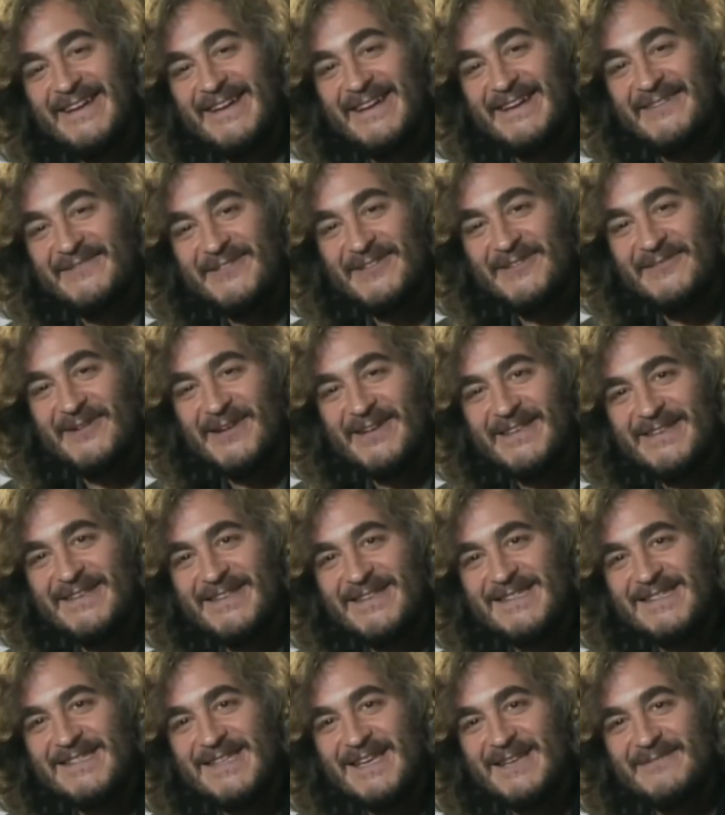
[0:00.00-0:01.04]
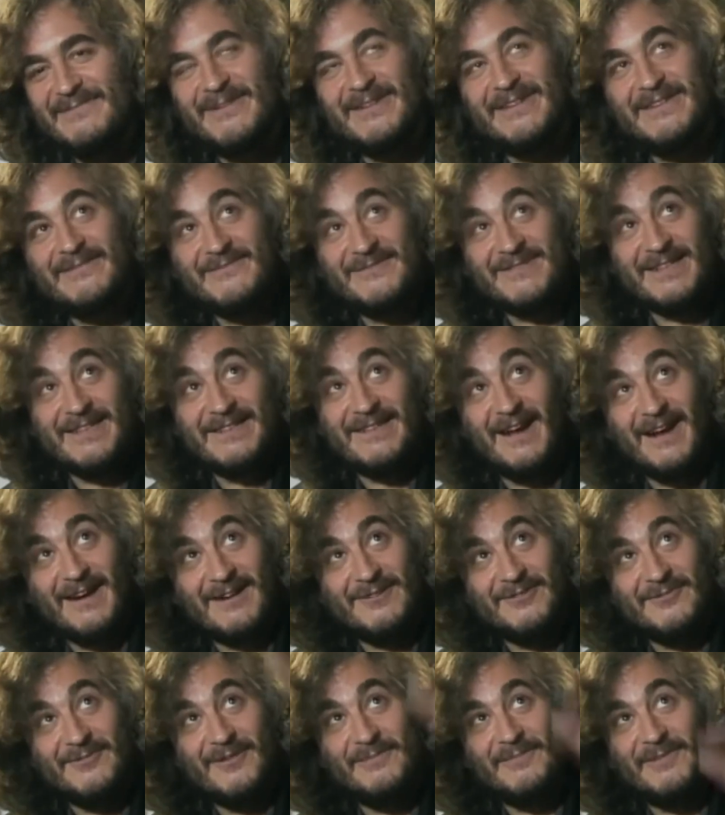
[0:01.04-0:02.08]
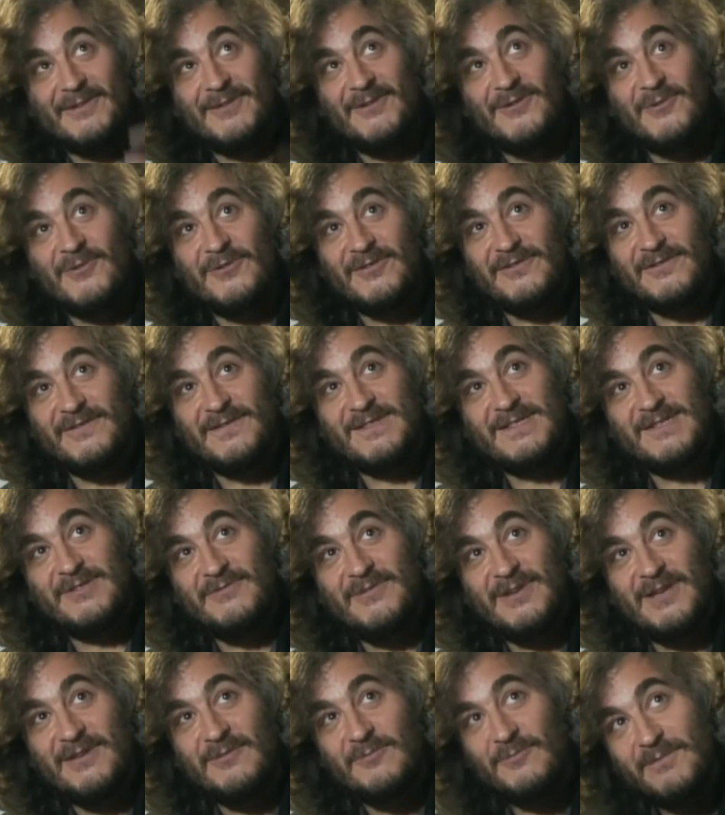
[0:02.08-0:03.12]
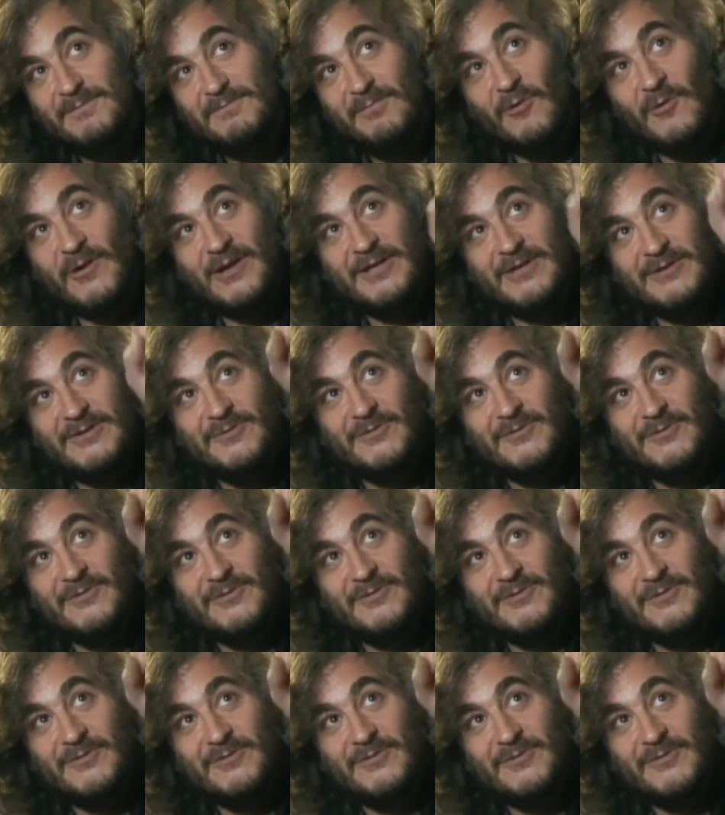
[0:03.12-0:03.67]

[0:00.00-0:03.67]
when you went into the cinema and there was a doctor up in the corner of the screen who would point